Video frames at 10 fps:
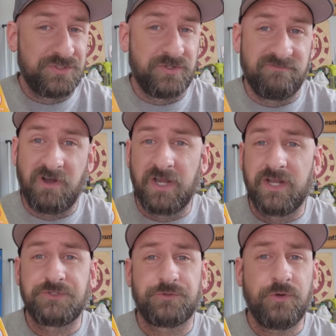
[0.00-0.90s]
You can find
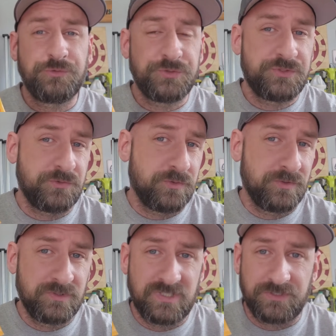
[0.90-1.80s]
it at your grocery
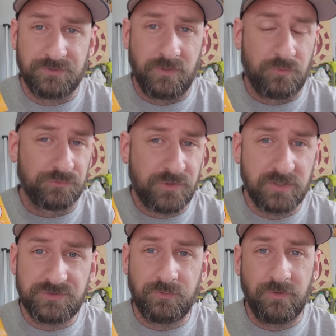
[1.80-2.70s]
stores, at your local
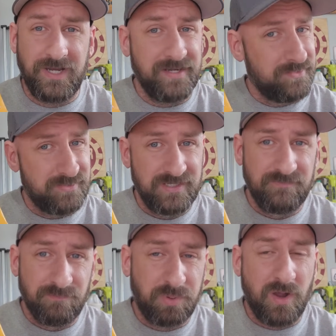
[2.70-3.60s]
drugstore. Heck, you can
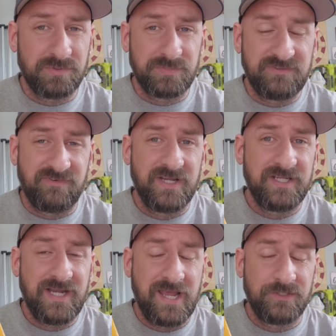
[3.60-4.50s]
even probably find
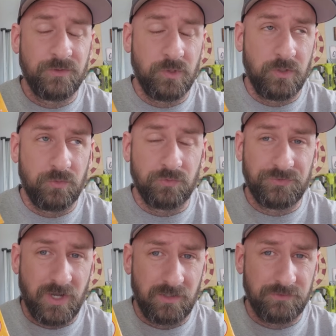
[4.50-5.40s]
it at your local
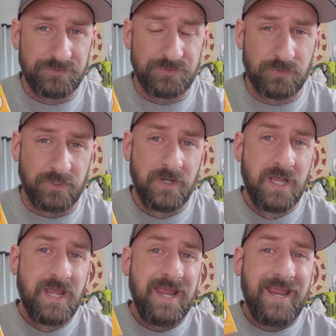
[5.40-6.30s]
dollar store.
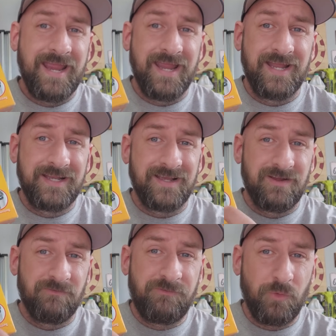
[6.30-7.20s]
And
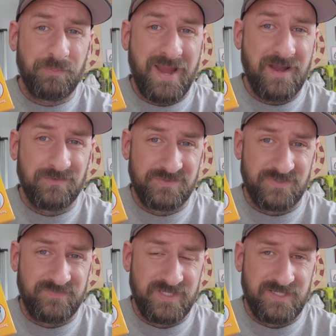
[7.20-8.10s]
4 pounds
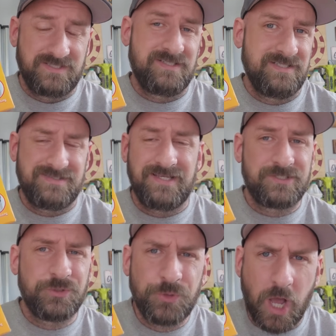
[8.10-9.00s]
of this is
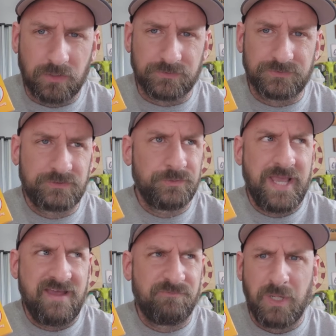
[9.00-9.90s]
like $2,
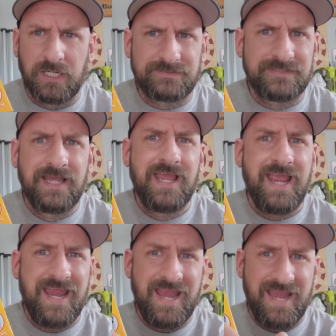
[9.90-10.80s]
$2.50.
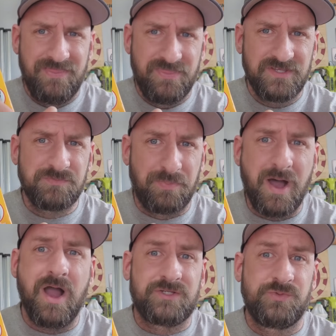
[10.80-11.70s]
And this
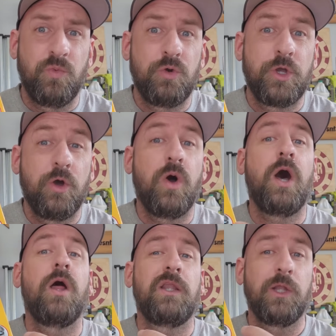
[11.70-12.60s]
box will go
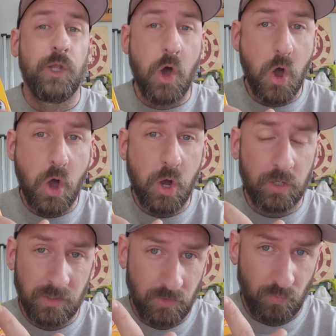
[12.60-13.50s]
a
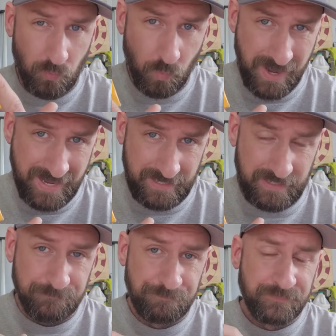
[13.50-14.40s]
long
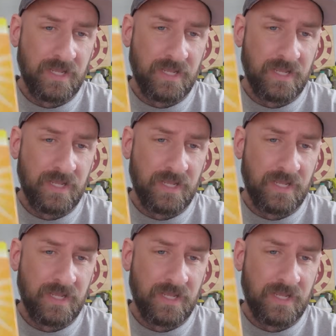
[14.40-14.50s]
way.